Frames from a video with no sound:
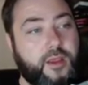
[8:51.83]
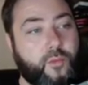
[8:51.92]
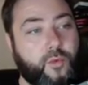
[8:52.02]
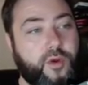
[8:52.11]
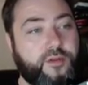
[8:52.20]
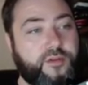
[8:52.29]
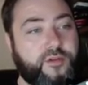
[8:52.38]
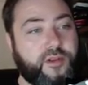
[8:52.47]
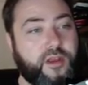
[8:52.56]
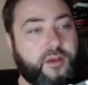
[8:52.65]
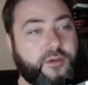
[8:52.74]
Weren't
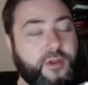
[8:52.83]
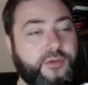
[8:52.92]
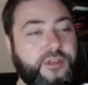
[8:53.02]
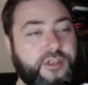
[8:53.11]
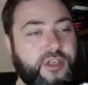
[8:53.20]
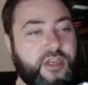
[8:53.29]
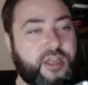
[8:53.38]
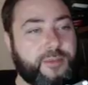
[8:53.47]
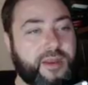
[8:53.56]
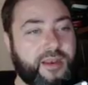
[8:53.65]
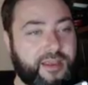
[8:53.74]
Nosy Jenny,
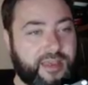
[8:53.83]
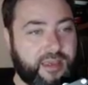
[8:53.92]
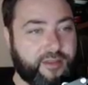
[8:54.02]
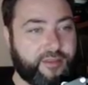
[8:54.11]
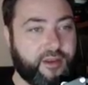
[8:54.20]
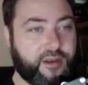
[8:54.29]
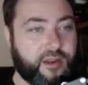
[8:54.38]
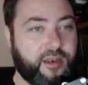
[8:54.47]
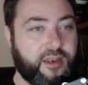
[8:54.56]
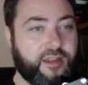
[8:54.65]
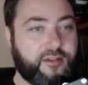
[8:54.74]
Meddling Kathy, and
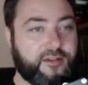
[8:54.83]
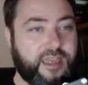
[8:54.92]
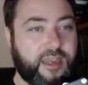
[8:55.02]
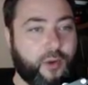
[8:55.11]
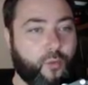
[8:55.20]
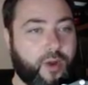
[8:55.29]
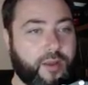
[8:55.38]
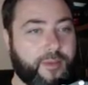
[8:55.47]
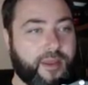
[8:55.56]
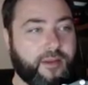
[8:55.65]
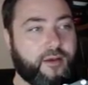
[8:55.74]
Lil Dick White
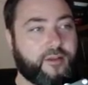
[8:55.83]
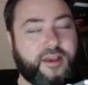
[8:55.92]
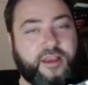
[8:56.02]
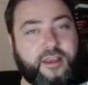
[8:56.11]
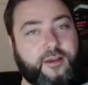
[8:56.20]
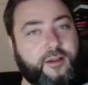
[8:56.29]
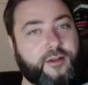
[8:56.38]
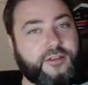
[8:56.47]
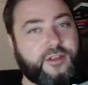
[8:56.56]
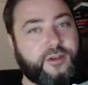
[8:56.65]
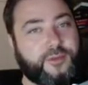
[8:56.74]
Men, oh, that hit
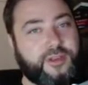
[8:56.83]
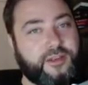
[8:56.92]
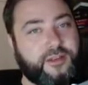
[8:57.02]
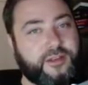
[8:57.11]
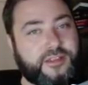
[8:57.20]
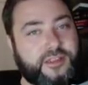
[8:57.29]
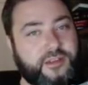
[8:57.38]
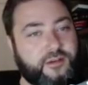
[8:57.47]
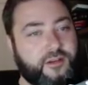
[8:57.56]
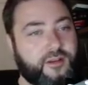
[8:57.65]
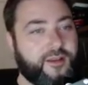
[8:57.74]
close to home, didn't it, Dustin?
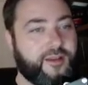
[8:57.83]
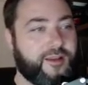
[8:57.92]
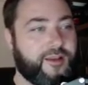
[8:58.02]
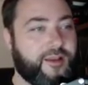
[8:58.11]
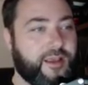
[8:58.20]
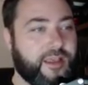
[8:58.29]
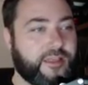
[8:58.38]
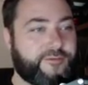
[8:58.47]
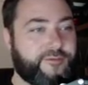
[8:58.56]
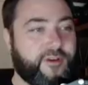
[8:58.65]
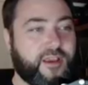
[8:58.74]
Is
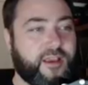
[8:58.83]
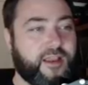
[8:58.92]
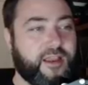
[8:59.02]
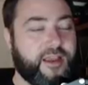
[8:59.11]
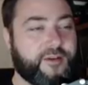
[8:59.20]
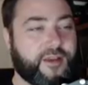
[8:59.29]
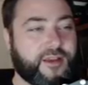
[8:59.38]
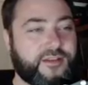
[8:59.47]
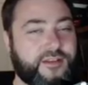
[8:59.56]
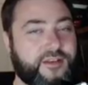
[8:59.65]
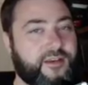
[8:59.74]
fucking
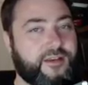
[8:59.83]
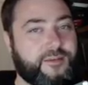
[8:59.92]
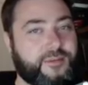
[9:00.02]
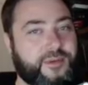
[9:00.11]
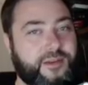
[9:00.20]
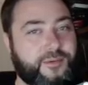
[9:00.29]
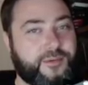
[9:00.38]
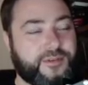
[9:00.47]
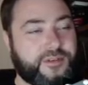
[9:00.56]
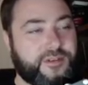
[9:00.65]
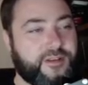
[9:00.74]
hilarious. Yeah, I bet it
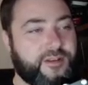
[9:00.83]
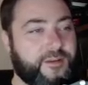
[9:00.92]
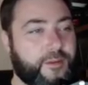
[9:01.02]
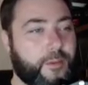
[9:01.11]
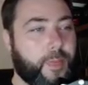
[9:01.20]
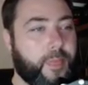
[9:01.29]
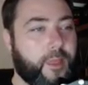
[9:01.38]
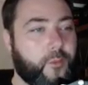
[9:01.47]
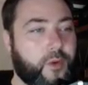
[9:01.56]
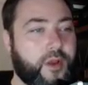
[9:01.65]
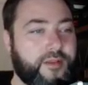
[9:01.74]
was.
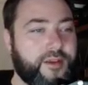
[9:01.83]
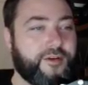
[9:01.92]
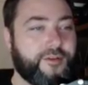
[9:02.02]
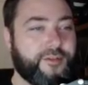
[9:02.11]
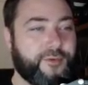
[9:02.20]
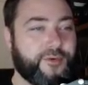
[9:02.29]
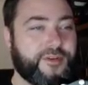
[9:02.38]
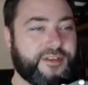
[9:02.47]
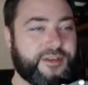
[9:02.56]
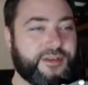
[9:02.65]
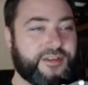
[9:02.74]
Weren't you the
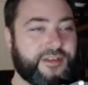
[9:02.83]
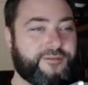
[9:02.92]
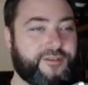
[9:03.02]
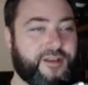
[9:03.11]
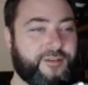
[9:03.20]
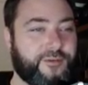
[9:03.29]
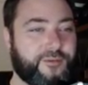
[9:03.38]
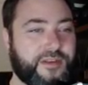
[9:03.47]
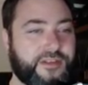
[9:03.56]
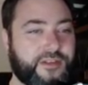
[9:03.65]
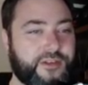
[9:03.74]
ones who used to defend your racist